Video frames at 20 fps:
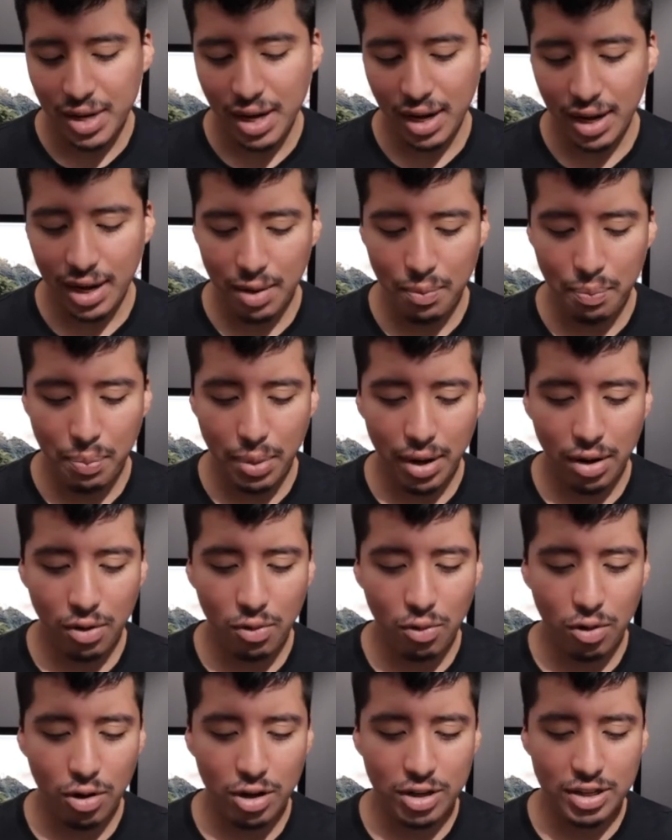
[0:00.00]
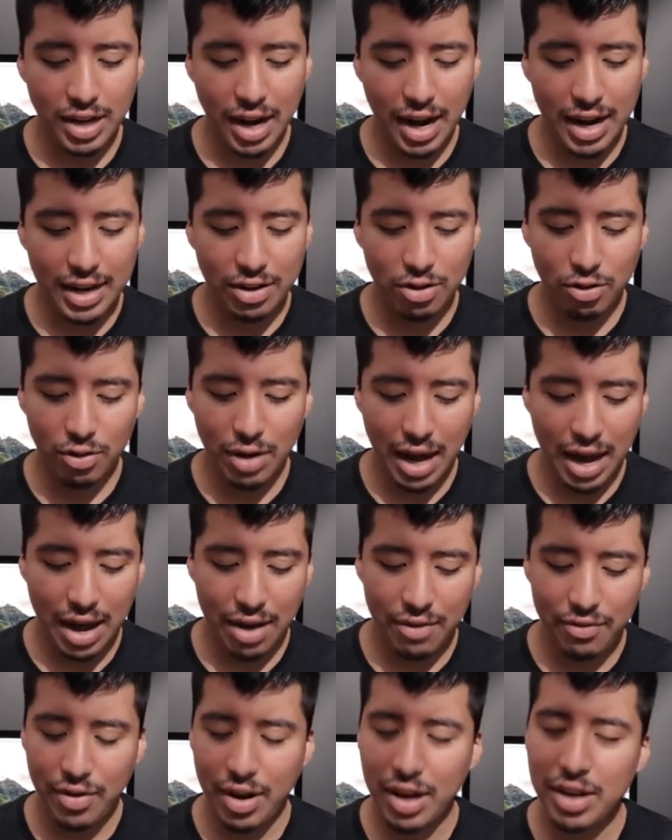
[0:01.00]
Uh, but of course, I do
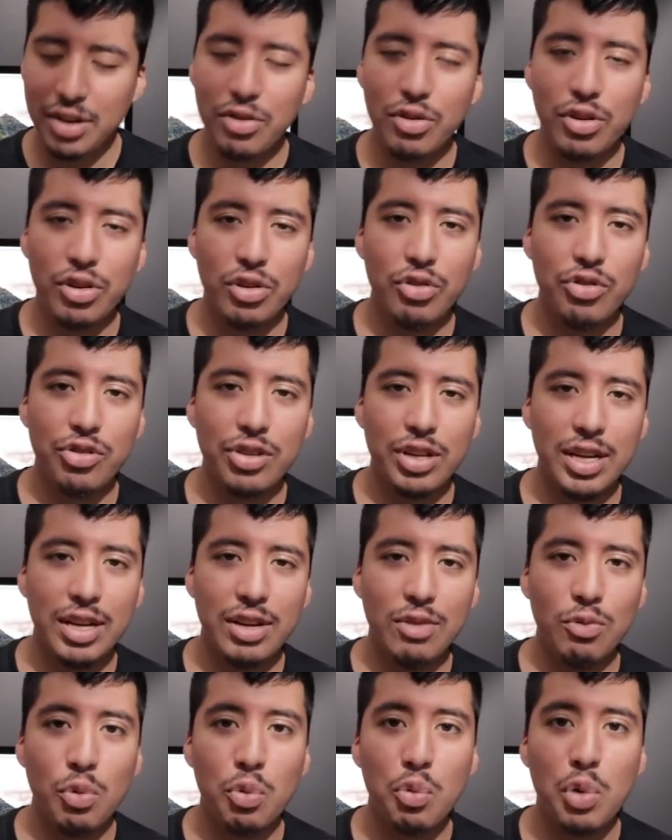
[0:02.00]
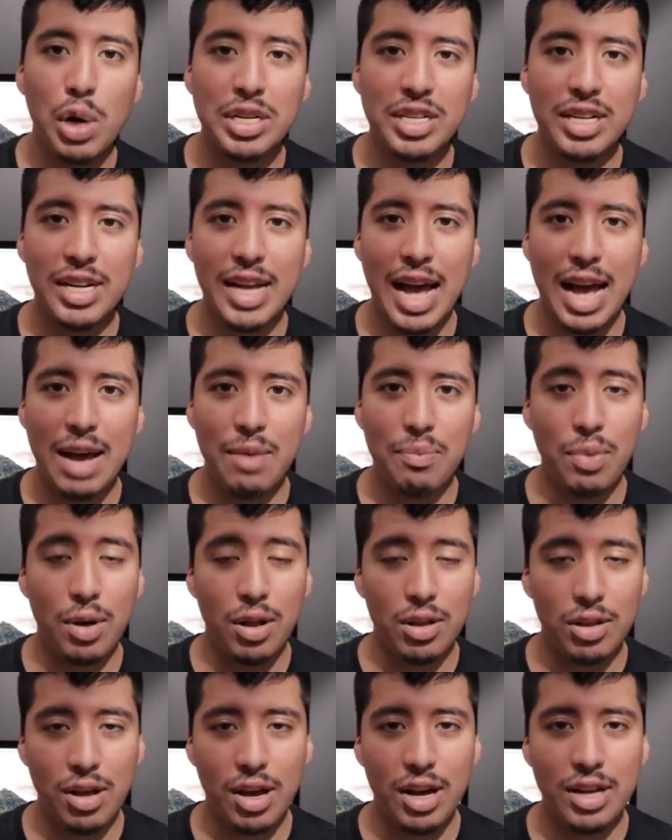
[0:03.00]
have, I do use the widget app
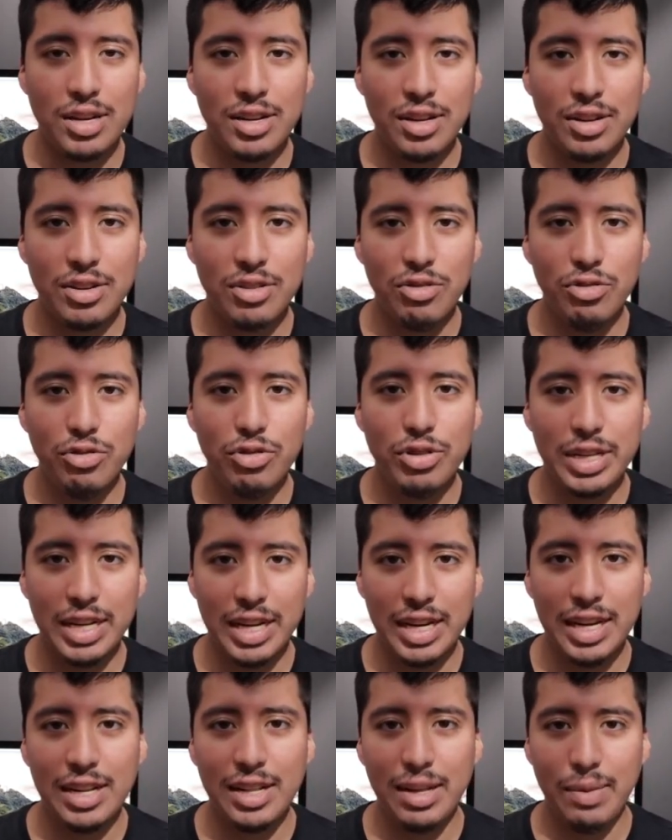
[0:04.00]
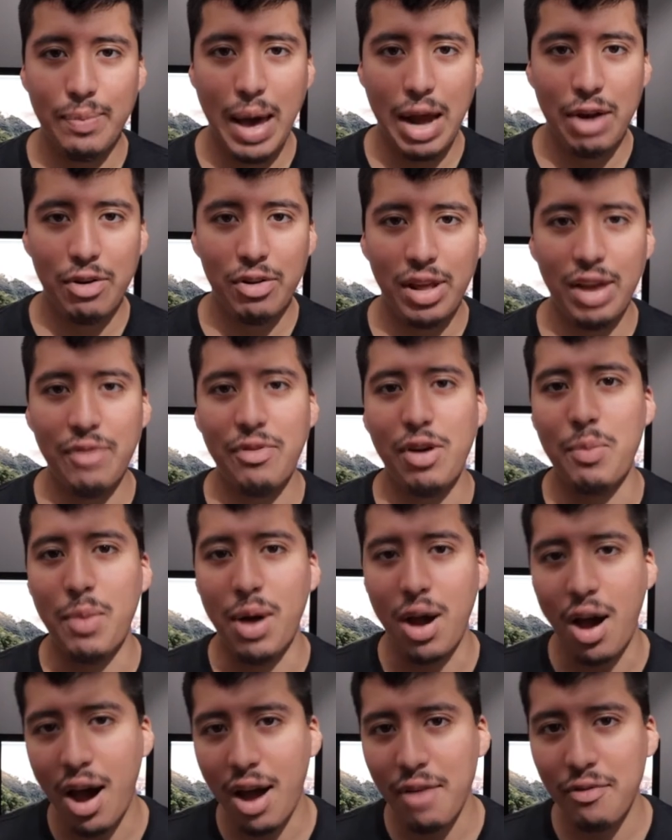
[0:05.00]
a lot to see the battery life on
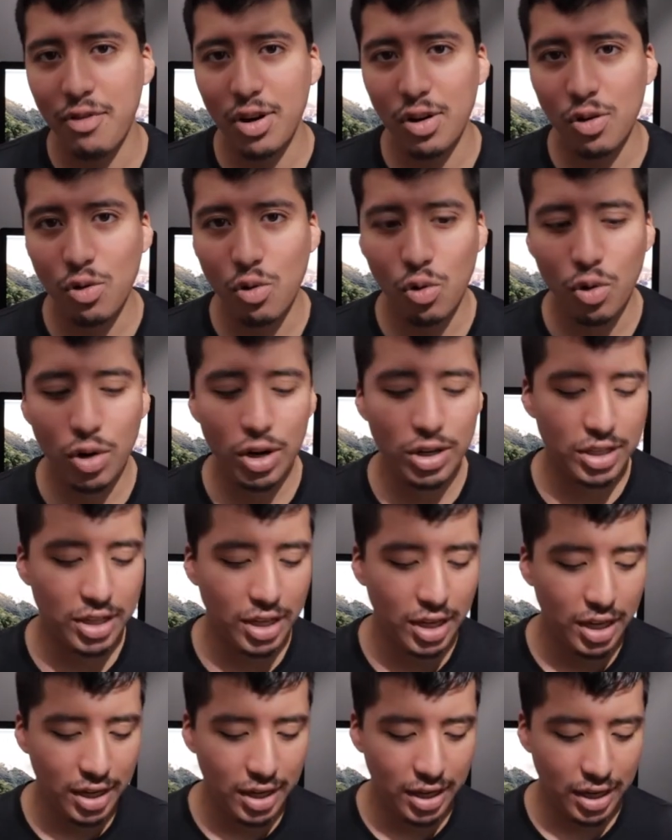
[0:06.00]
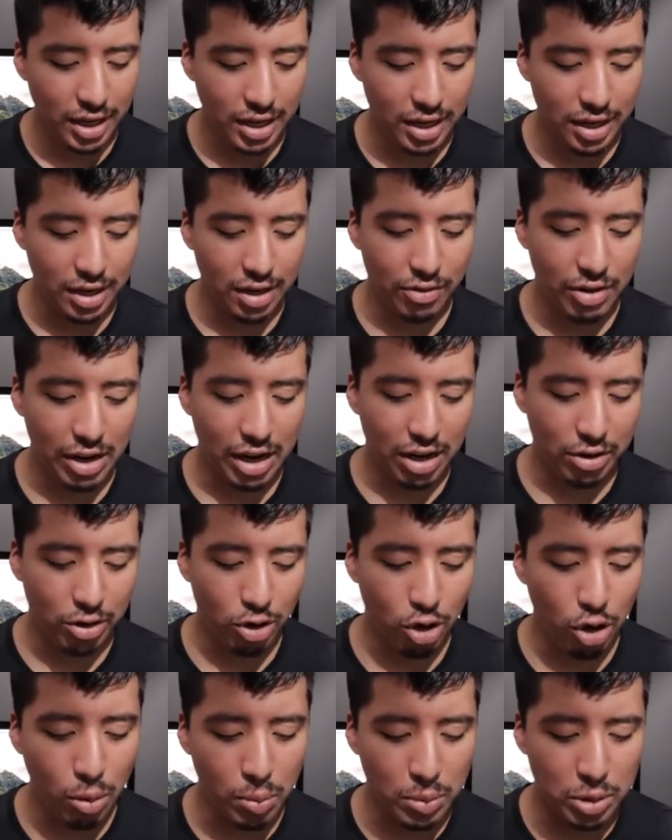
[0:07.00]
my iPhone, of course, uh, right on
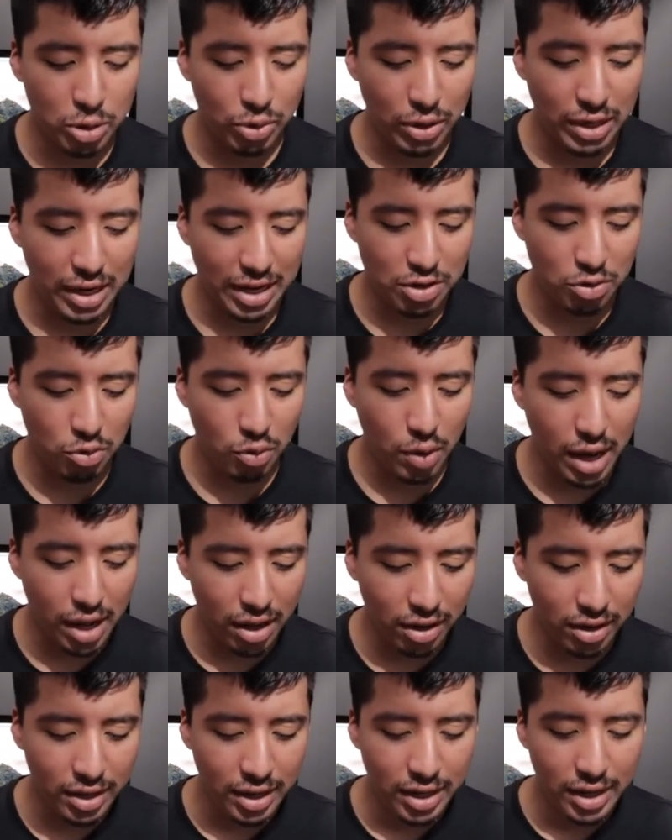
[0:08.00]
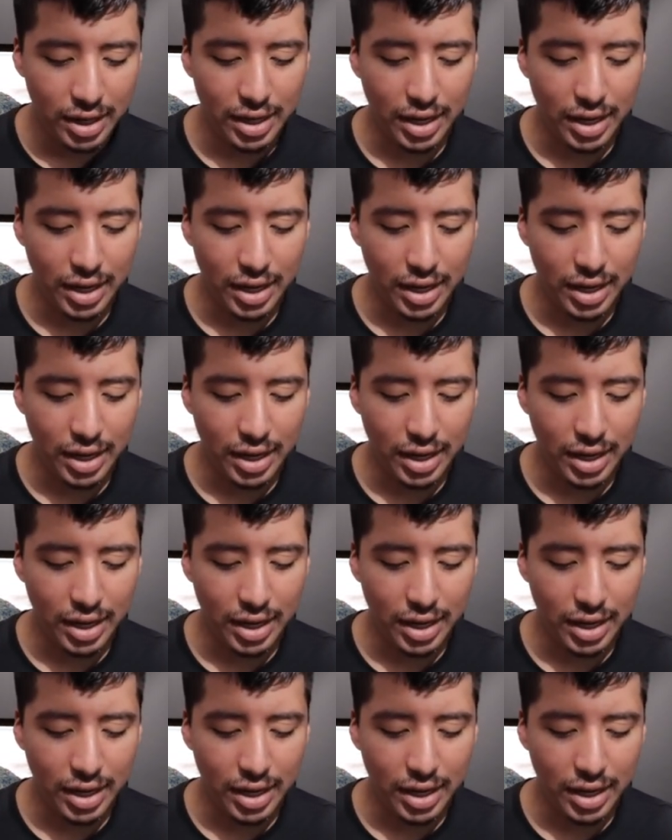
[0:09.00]
the home screen as well.